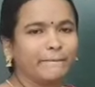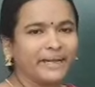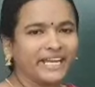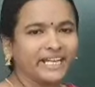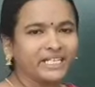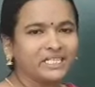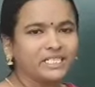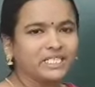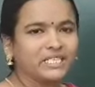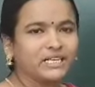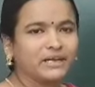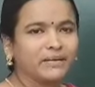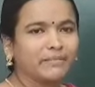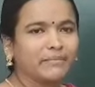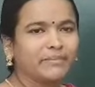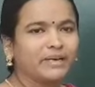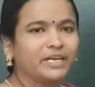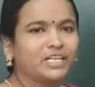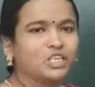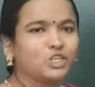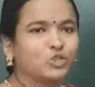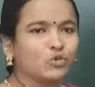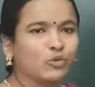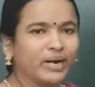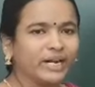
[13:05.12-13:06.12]
page
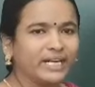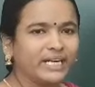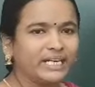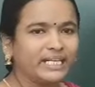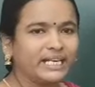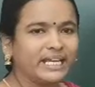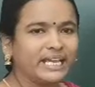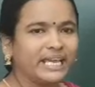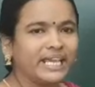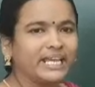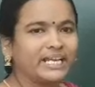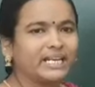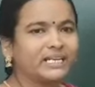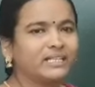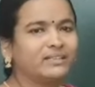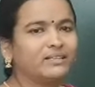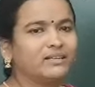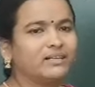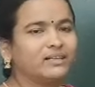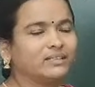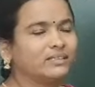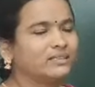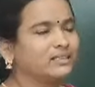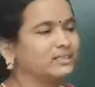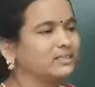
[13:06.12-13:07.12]
number 20 in the
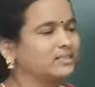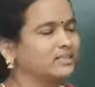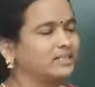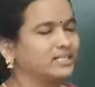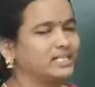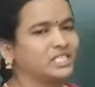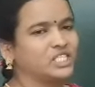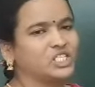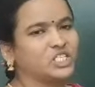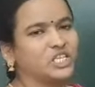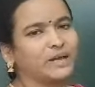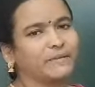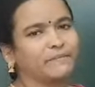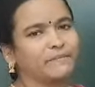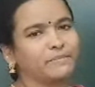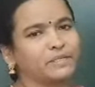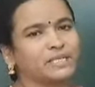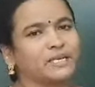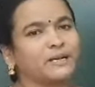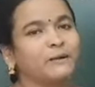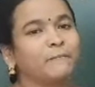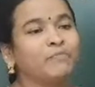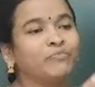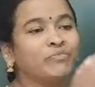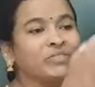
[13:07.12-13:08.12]
3rd
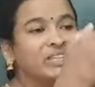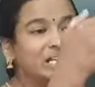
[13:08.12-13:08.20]
chapter.